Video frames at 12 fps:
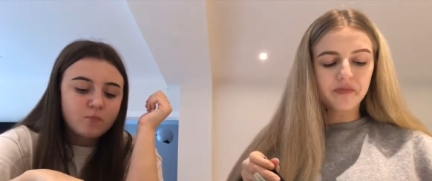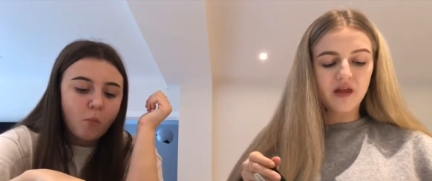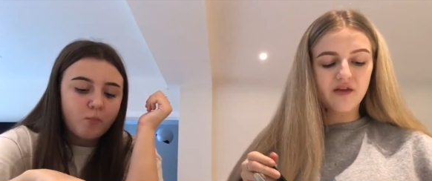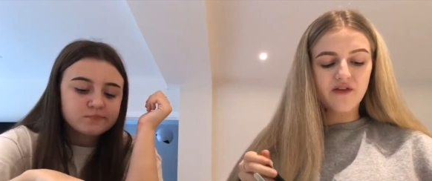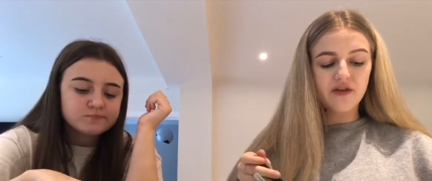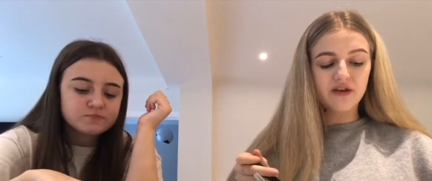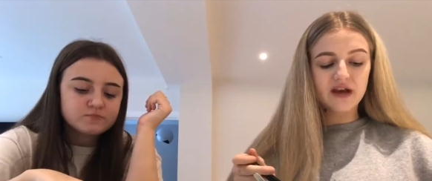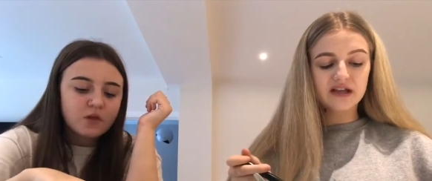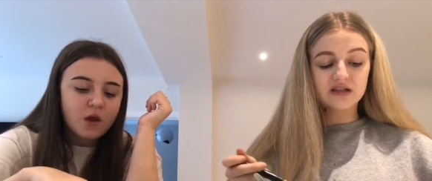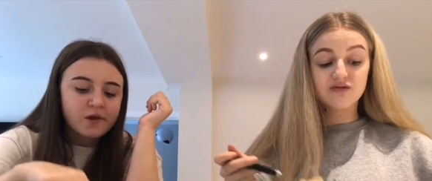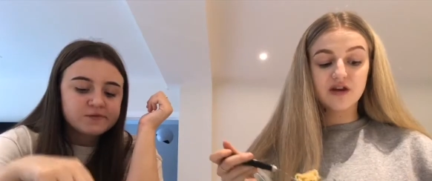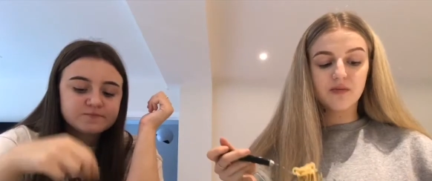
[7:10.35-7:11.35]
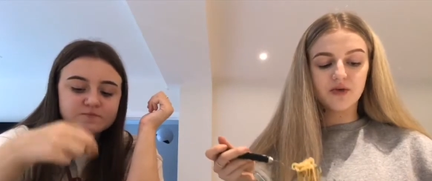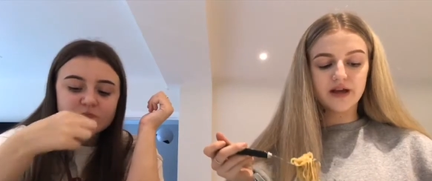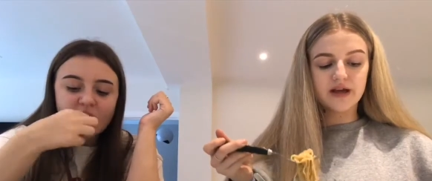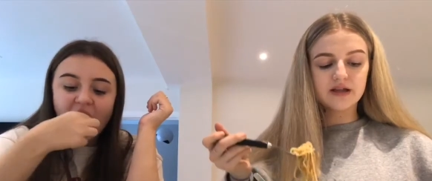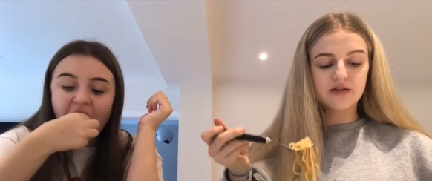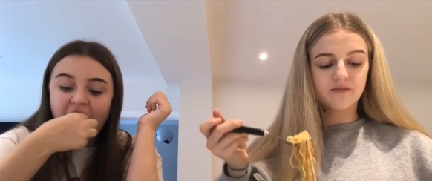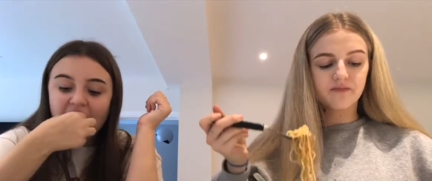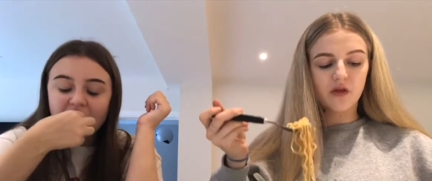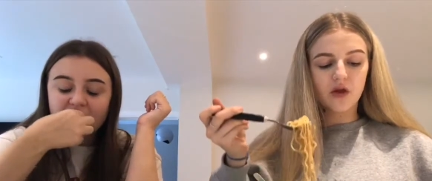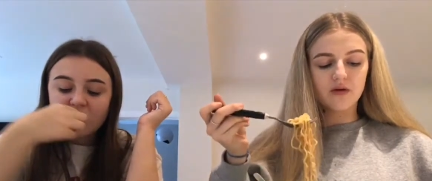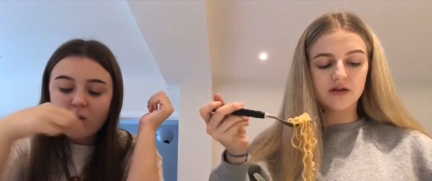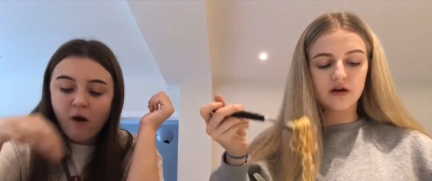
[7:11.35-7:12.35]
Speaker 1: Then they found the next three bodies
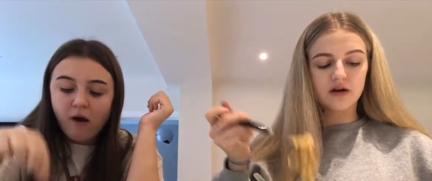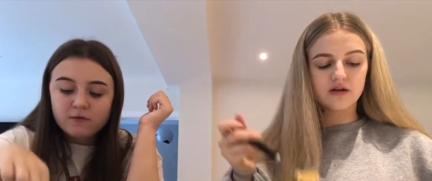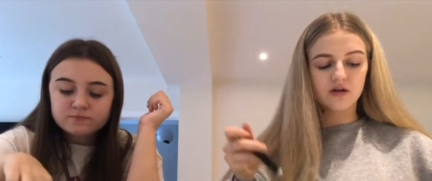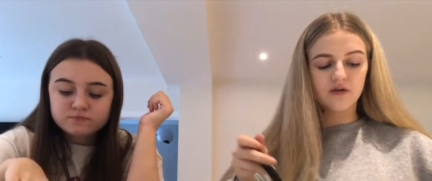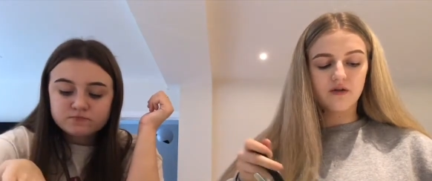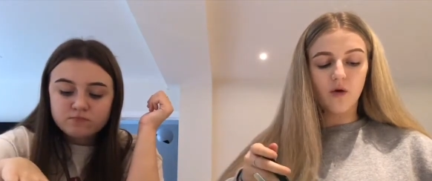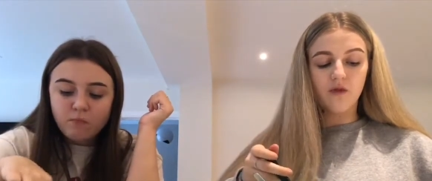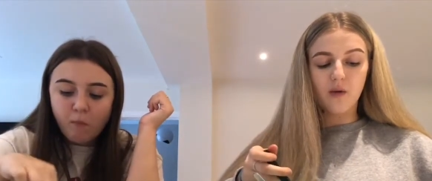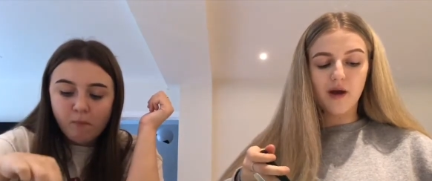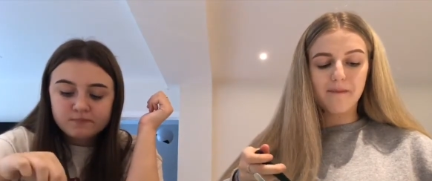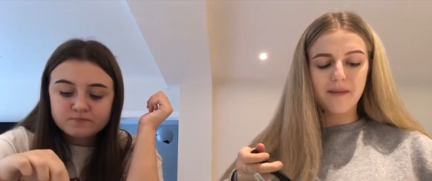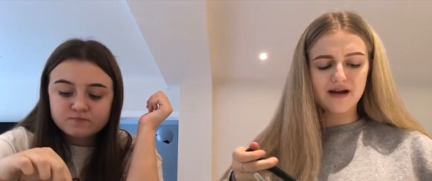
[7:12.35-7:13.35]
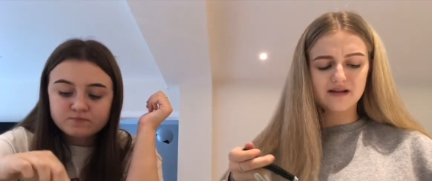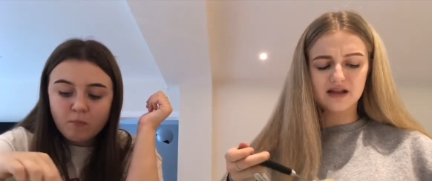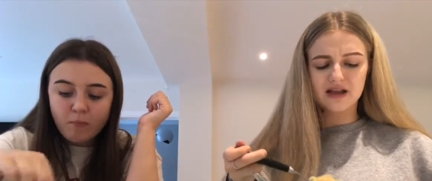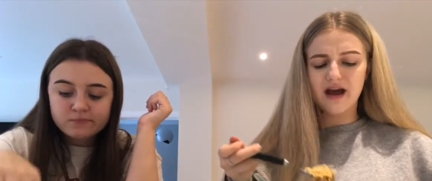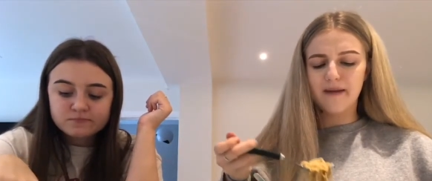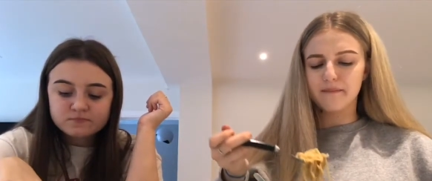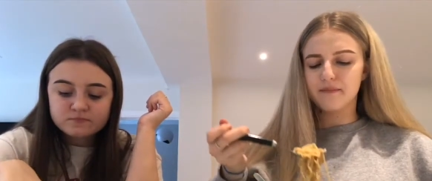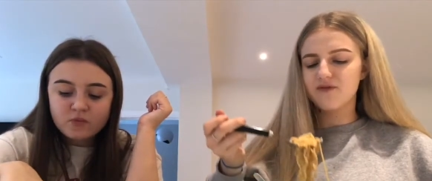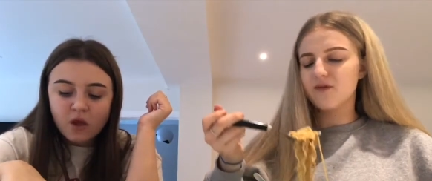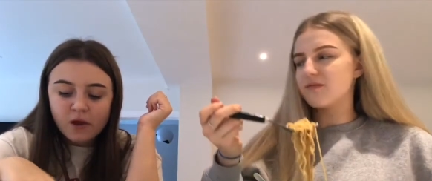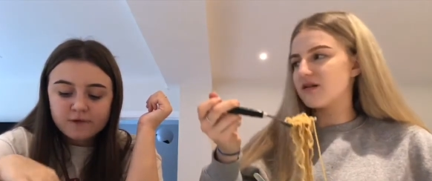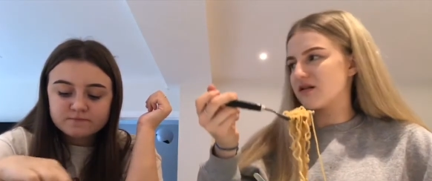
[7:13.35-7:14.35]
who had died on their way back to the camp
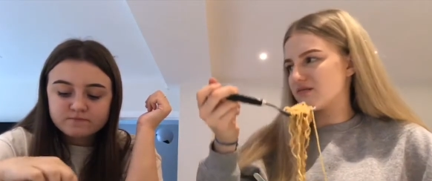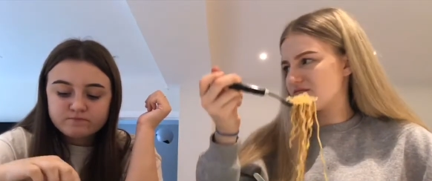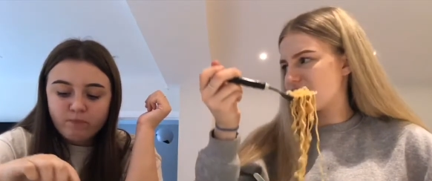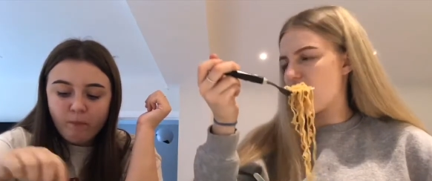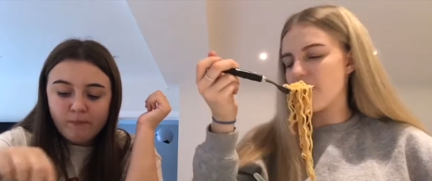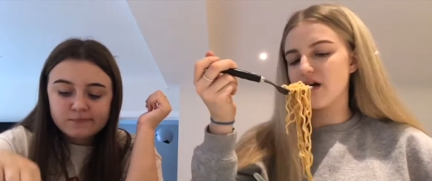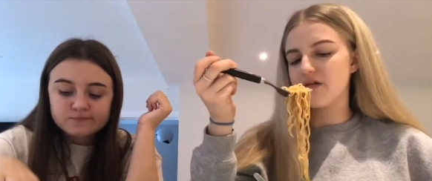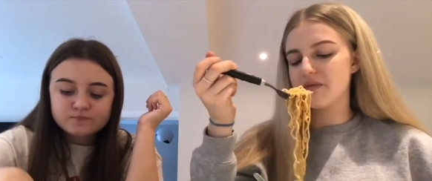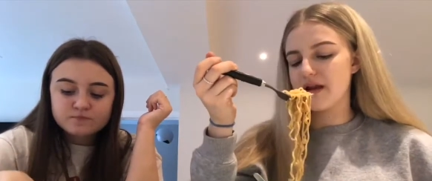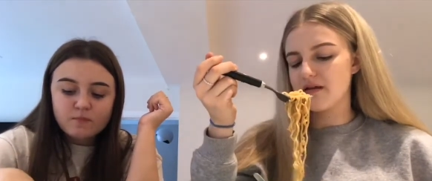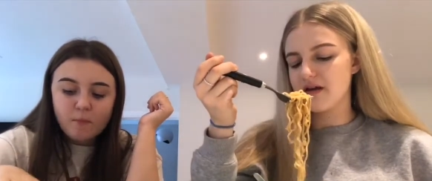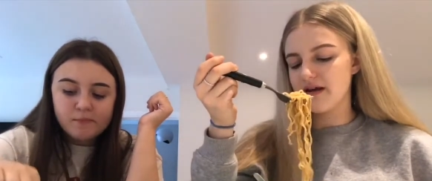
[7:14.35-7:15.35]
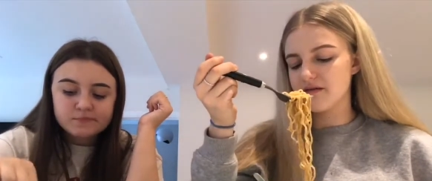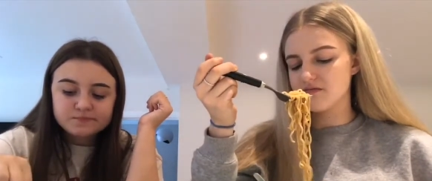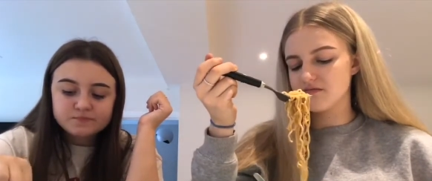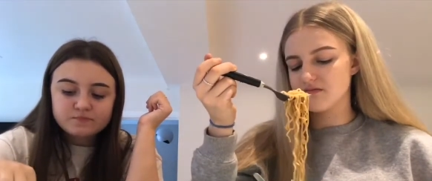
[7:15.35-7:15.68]
from the fire, like